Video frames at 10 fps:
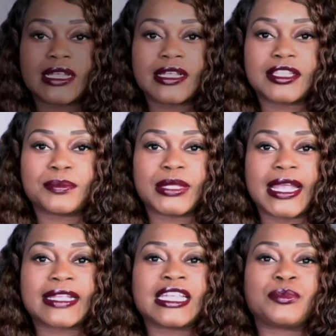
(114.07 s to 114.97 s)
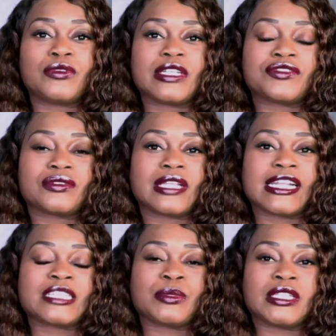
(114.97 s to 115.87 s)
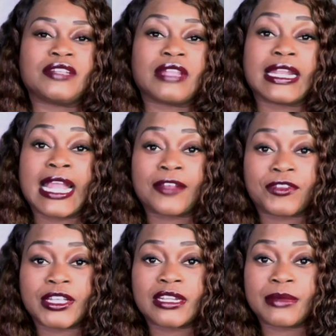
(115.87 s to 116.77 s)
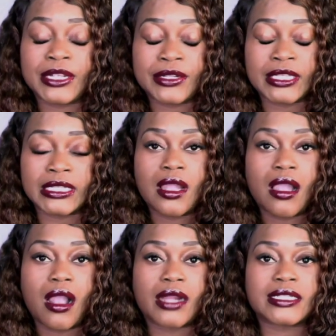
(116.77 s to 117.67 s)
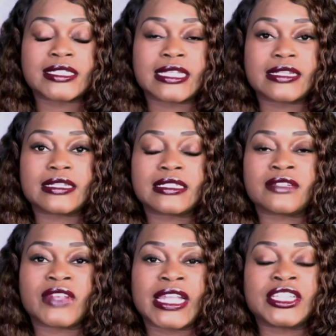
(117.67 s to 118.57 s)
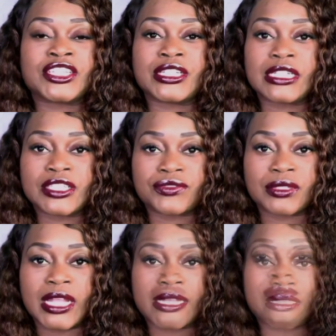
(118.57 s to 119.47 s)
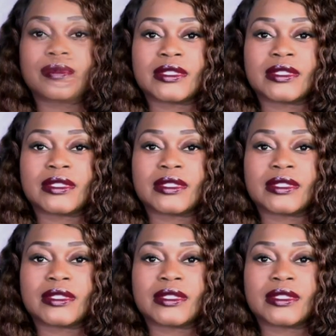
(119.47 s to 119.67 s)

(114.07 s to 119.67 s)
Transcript: The Black Hebrew Israelites believe that African Americans are descendants of ancient Israelites.